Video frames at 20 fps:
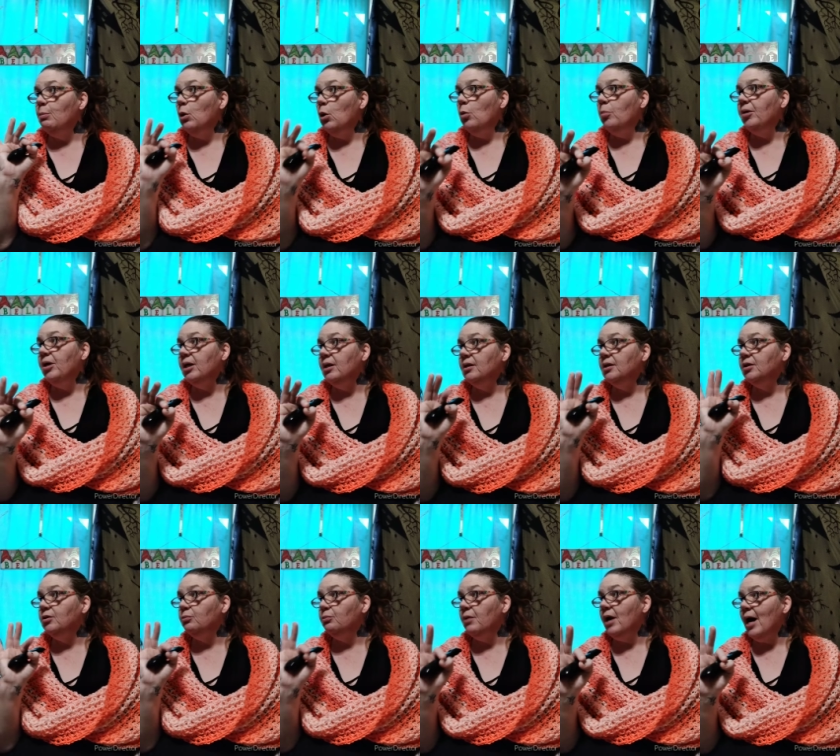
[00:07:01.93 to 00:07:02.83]

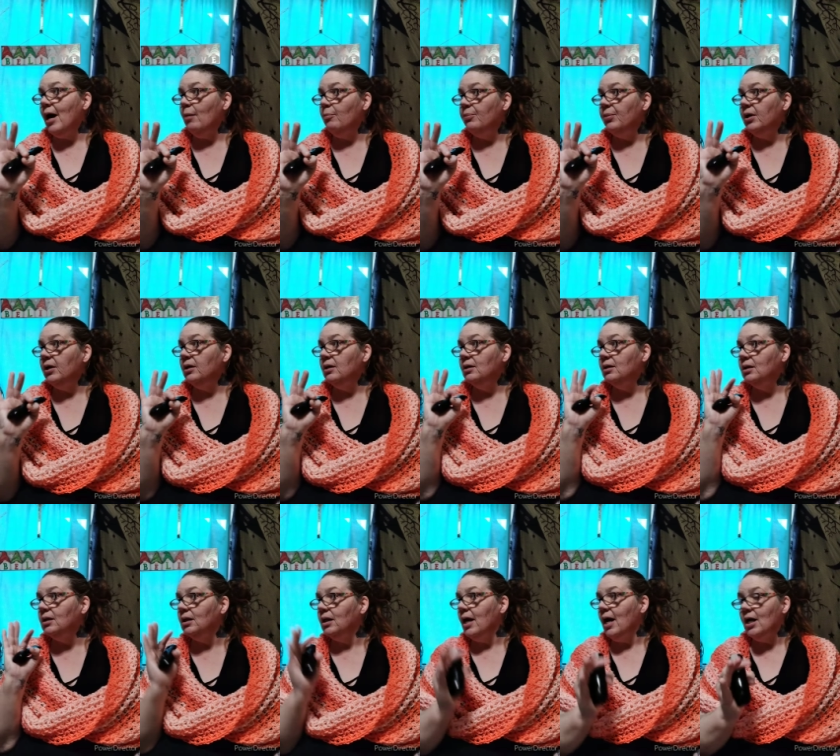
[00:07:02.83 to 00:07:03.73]
Mobius Wrap
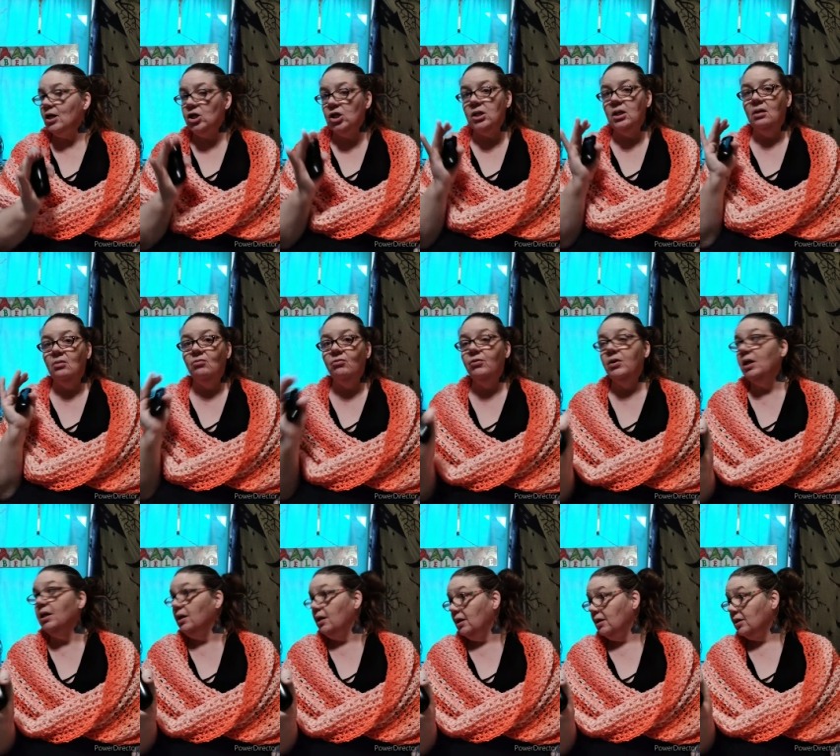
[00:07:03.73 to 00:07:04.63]
/
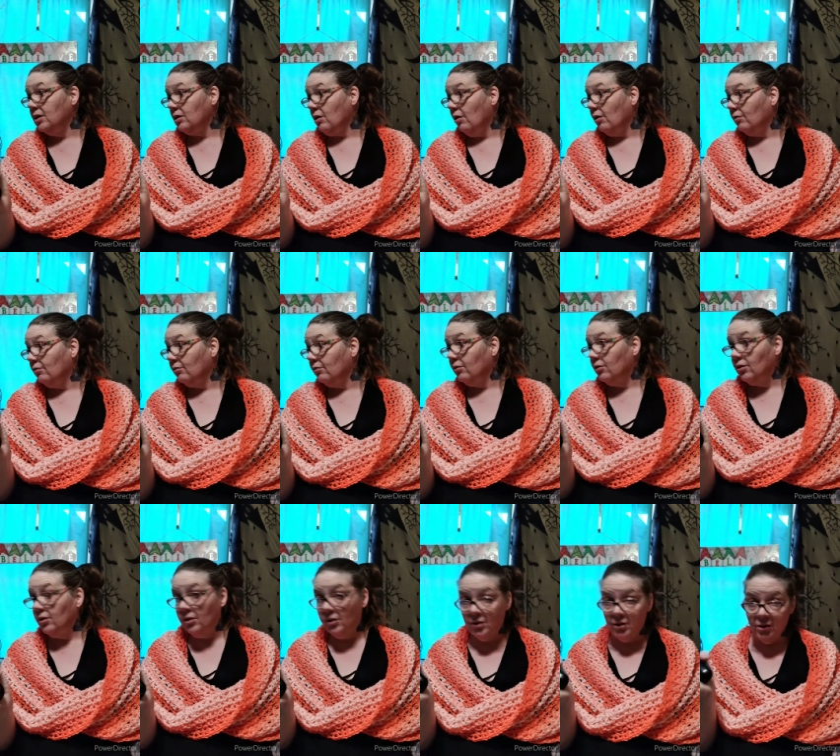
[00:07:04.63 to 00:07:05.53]
Infinity
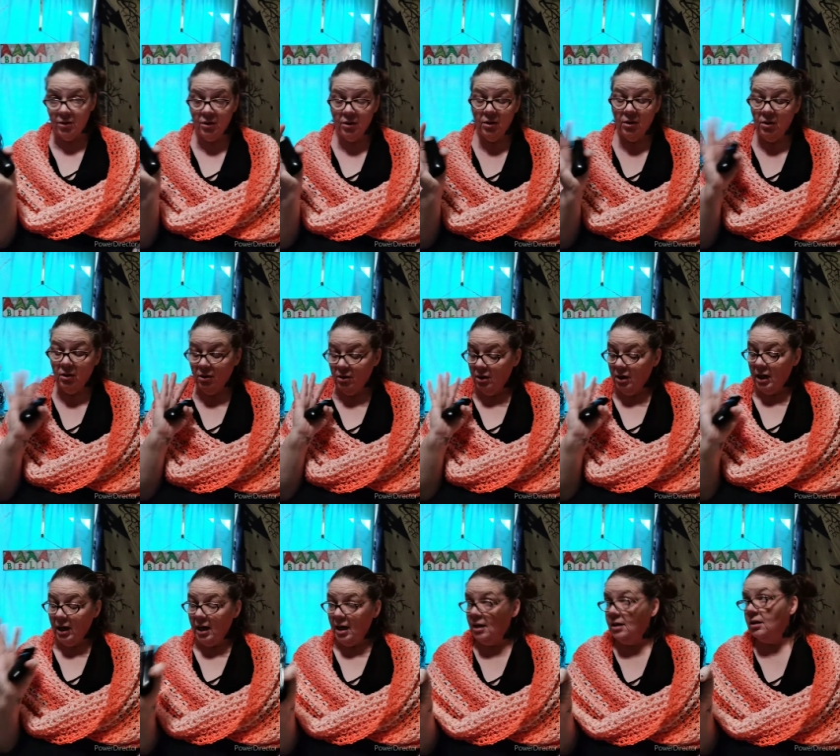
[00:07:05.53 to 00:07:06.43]
Scarf.
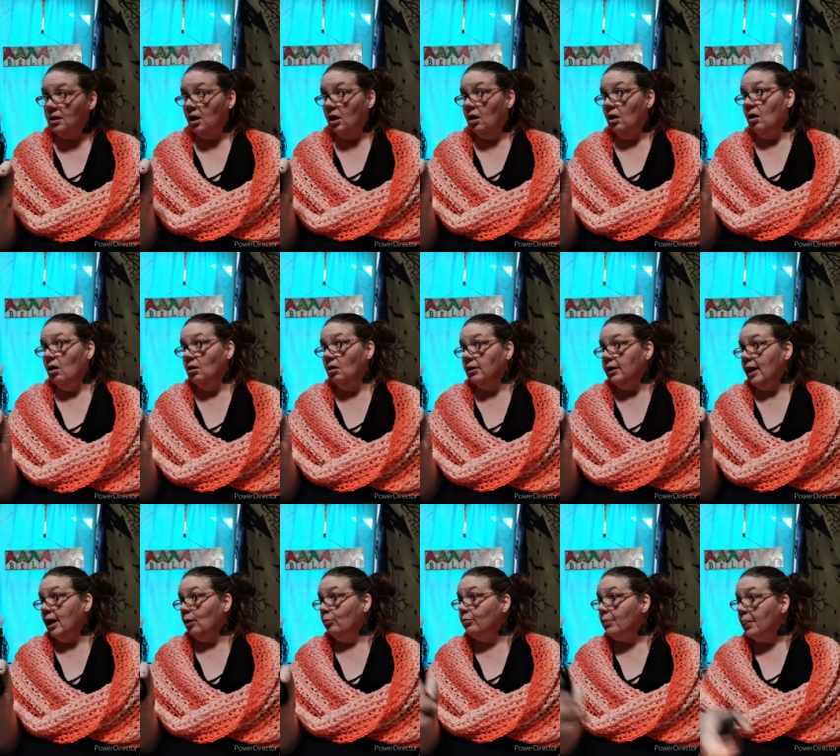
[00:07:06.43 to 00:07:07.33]
That's a long
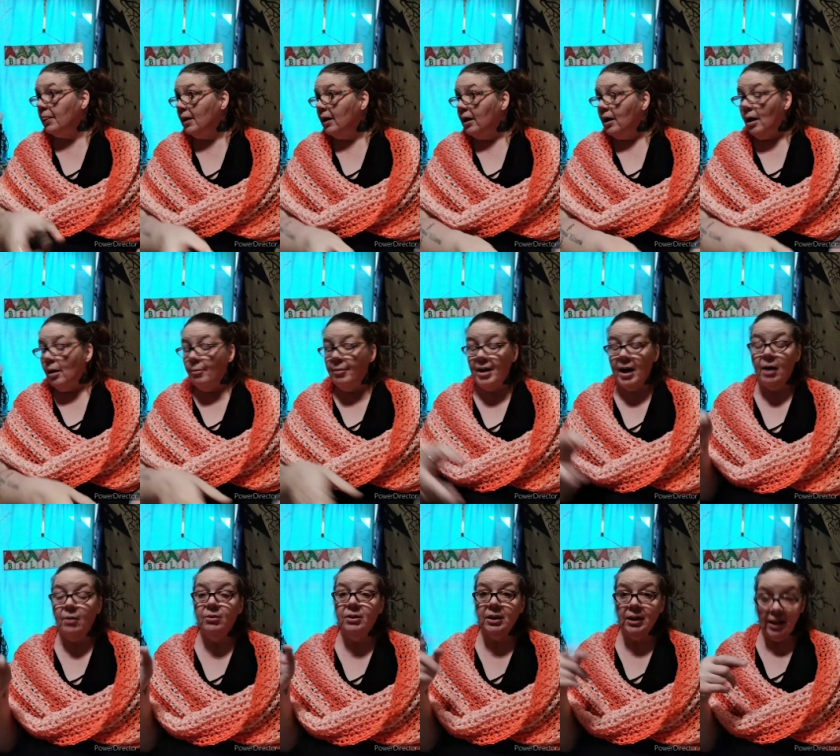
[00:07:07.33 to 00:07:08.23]
name. But
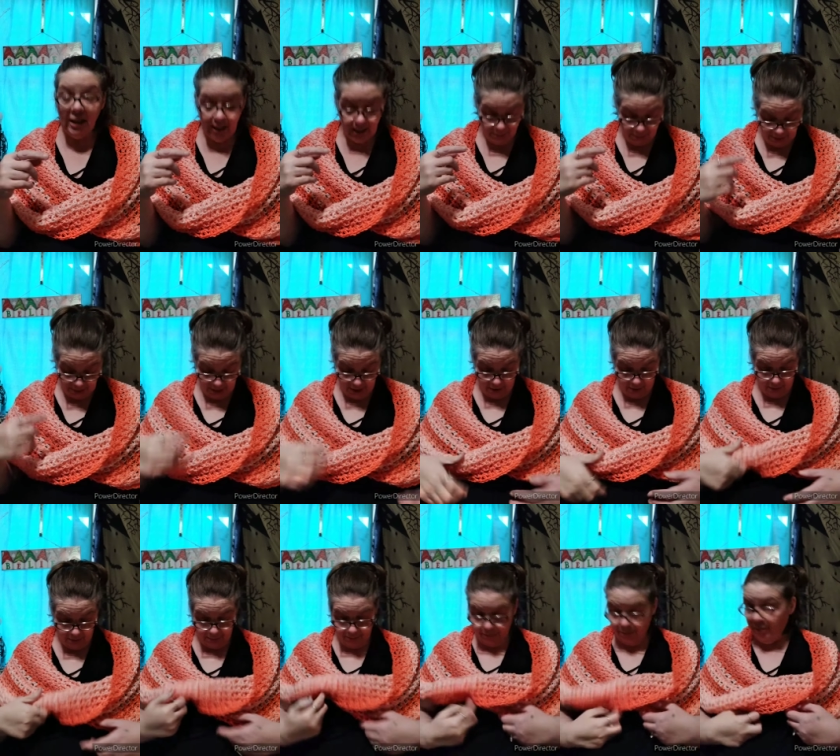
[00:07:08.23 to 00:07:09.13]
I will link it
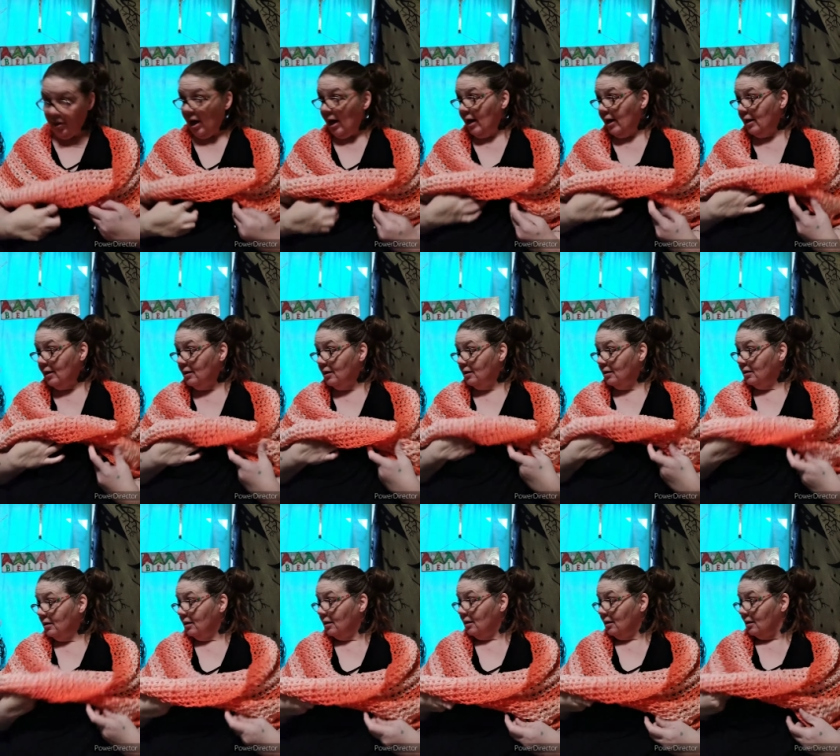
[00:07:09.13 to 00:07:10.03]
below. Mine
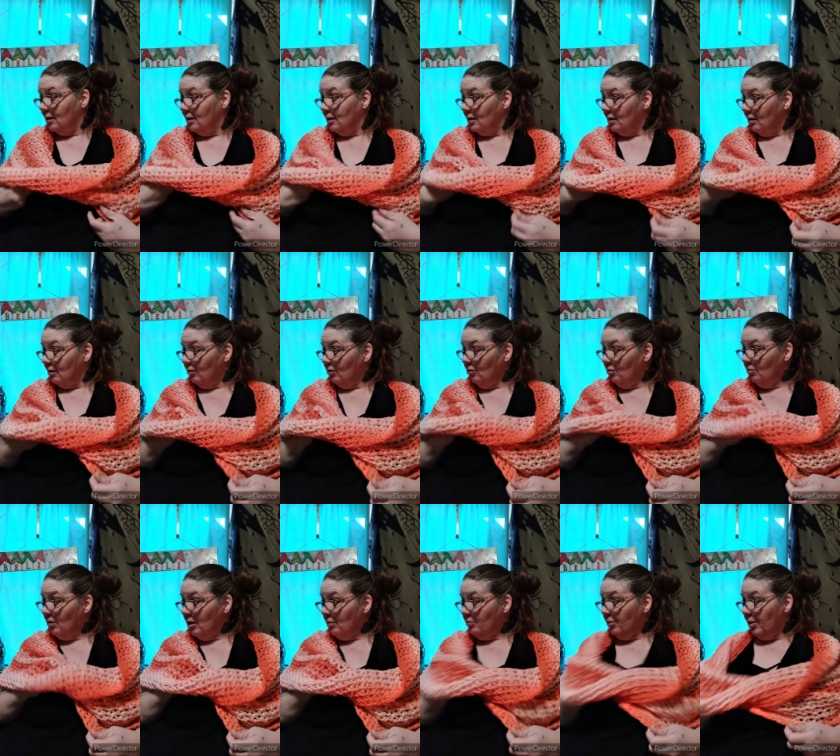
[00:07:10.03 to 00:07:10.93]

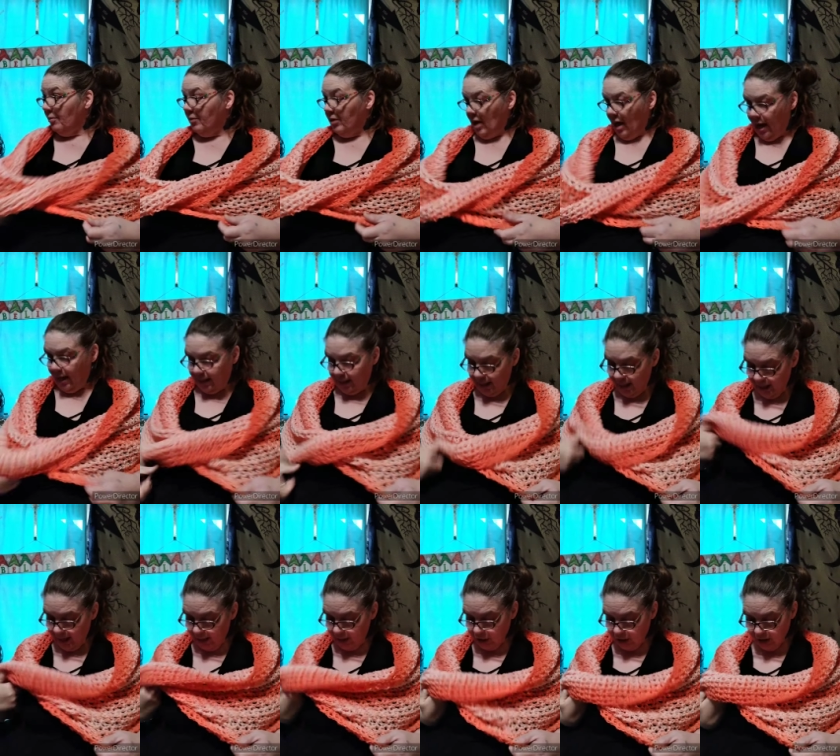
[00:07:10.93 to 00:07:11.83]
probably... I
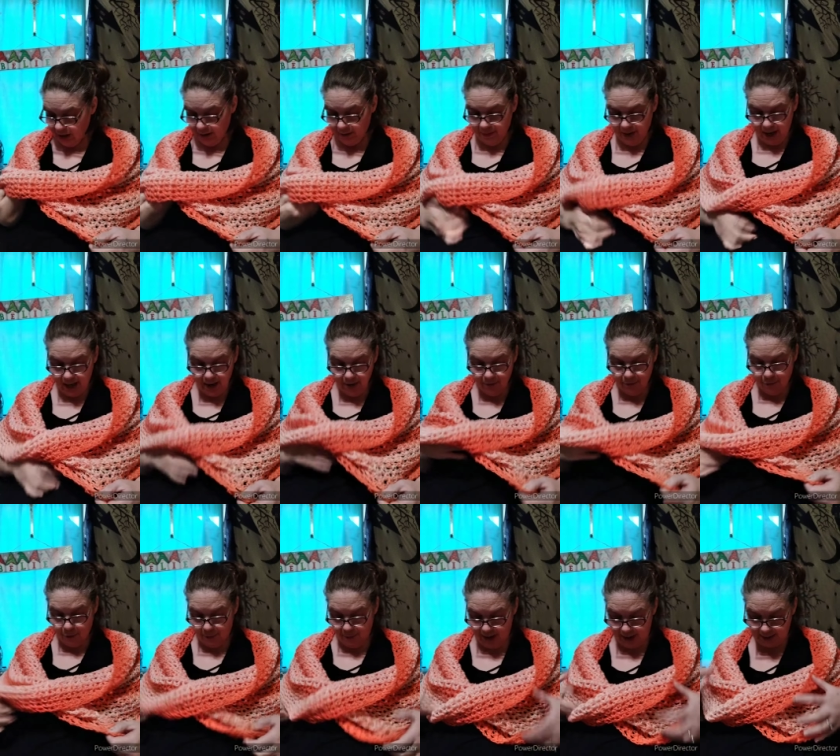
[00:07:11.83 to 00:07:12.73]
think I should have made it
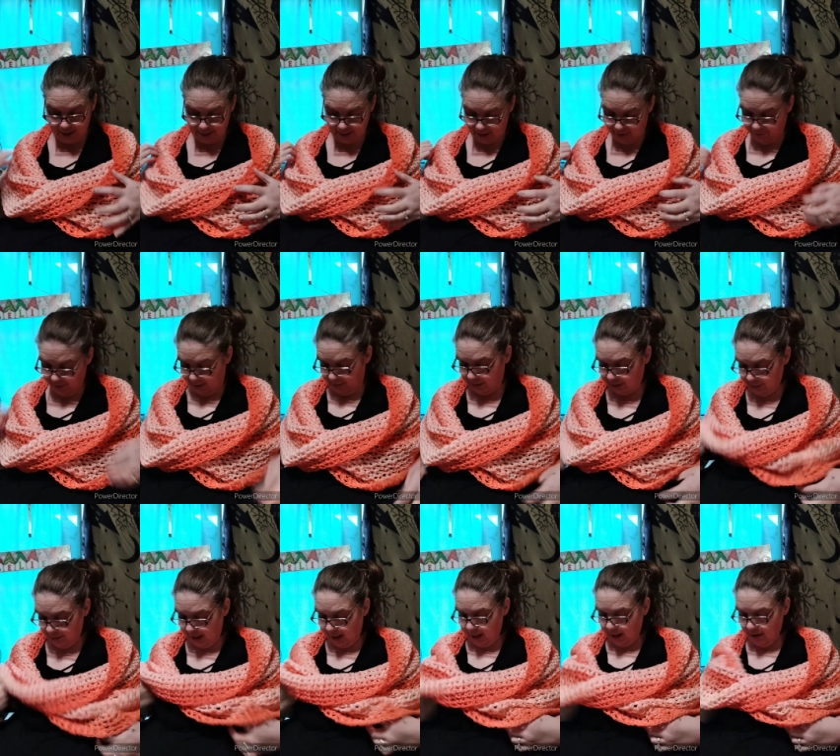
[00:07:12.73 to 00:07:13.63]
for my... If I
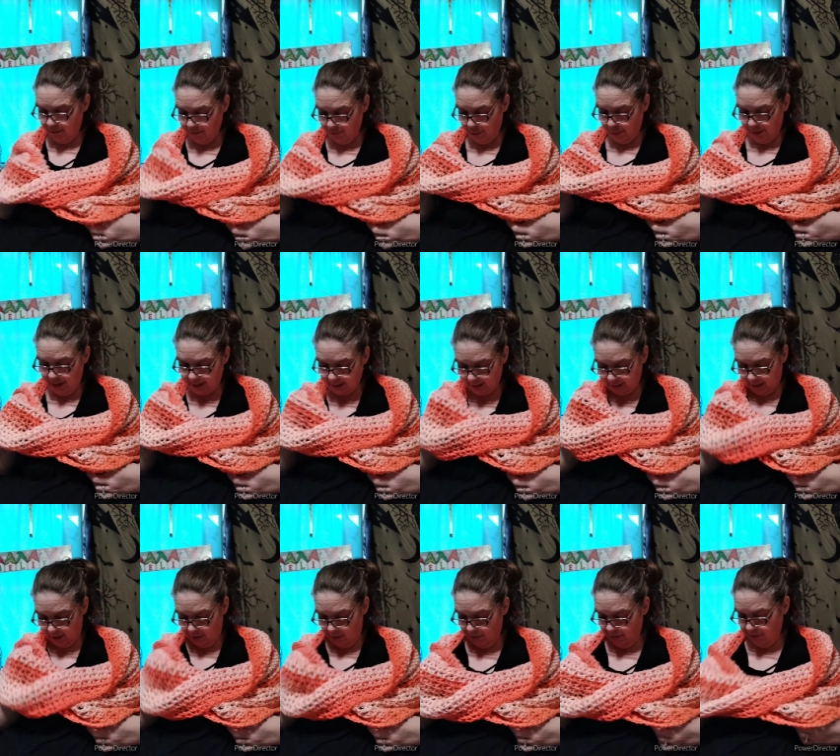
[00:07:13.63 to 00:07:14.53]
was making it for
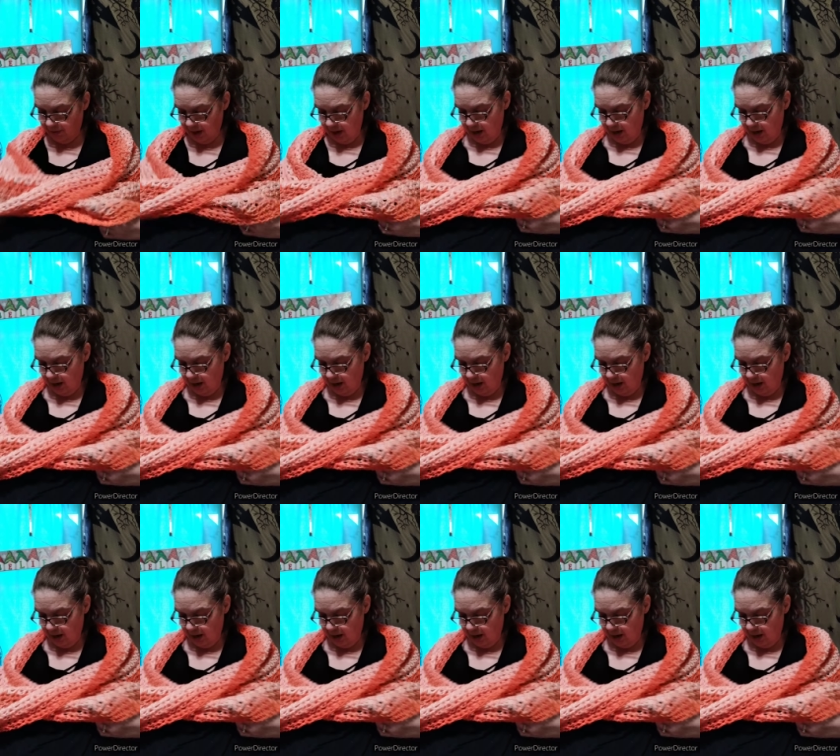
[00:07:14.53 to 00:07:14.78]
myself,